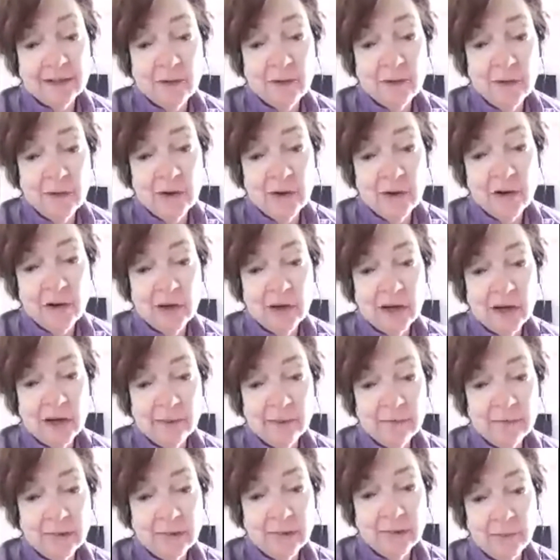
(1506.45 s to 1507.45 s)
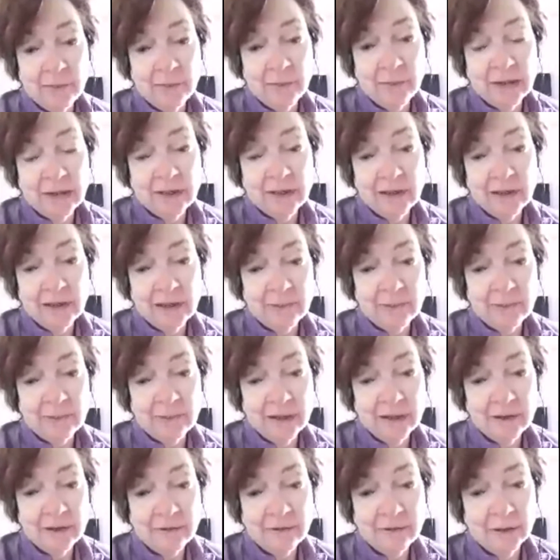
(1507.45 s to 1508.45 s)
That's so far. I'm up in
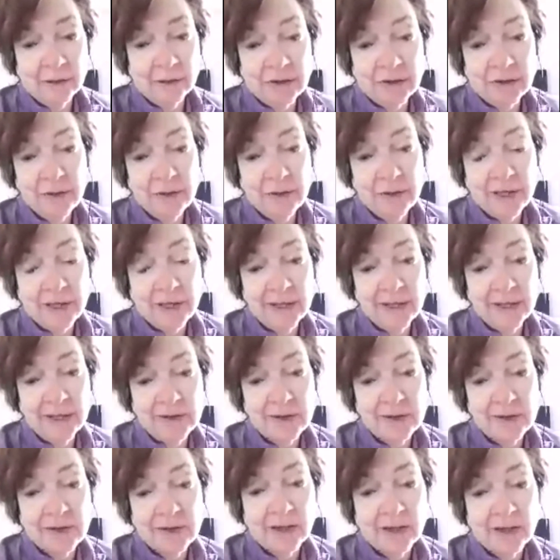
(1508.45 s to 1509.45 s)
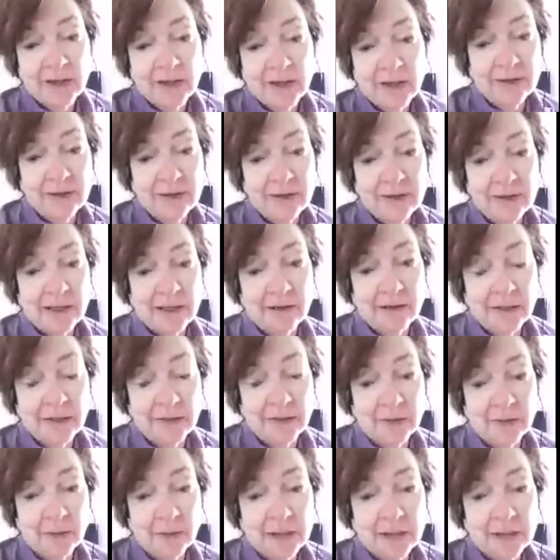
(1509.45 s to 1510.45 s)
Columbia for 2 days and then down
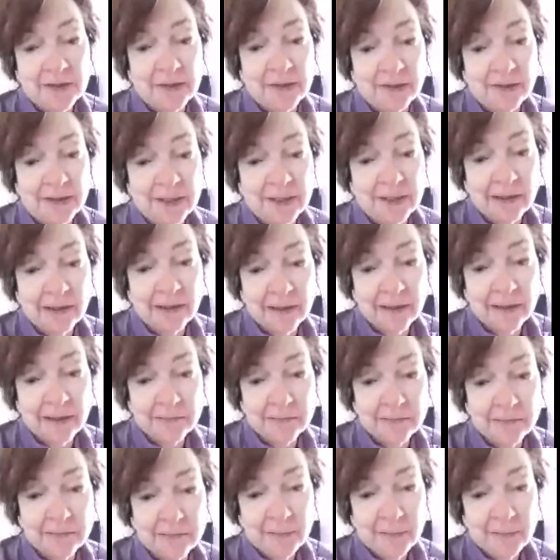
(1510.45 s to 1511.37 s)
here the rest of the time.